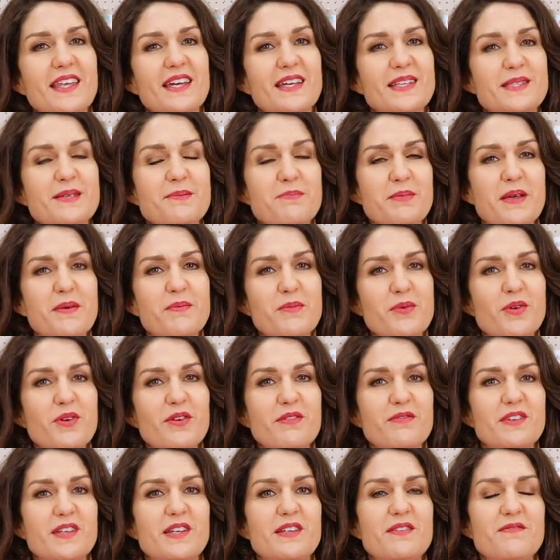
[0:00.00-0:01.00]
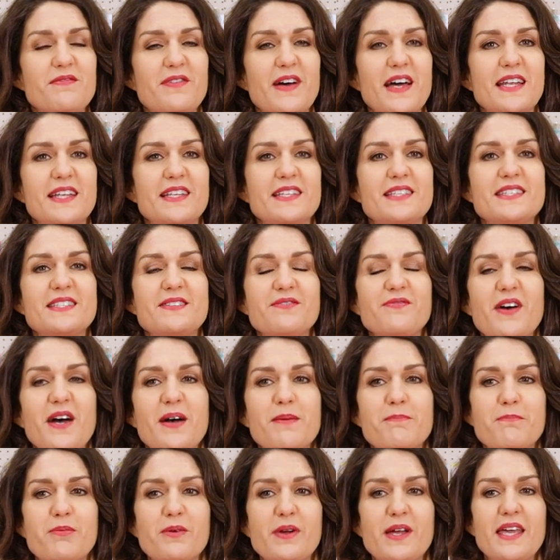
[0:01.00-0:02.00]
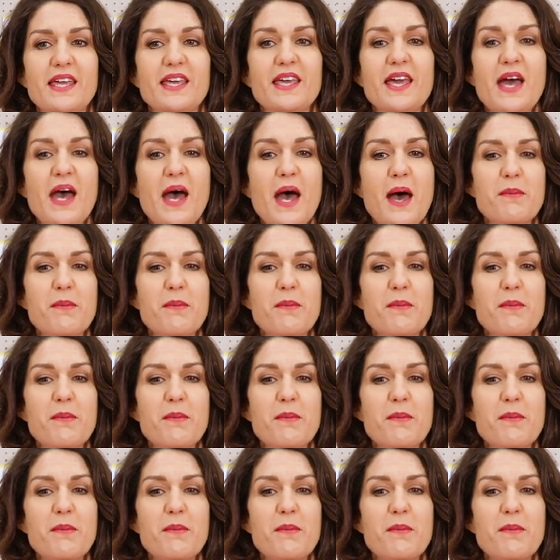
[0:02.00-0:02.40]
That's a bit more of an advanced fabric.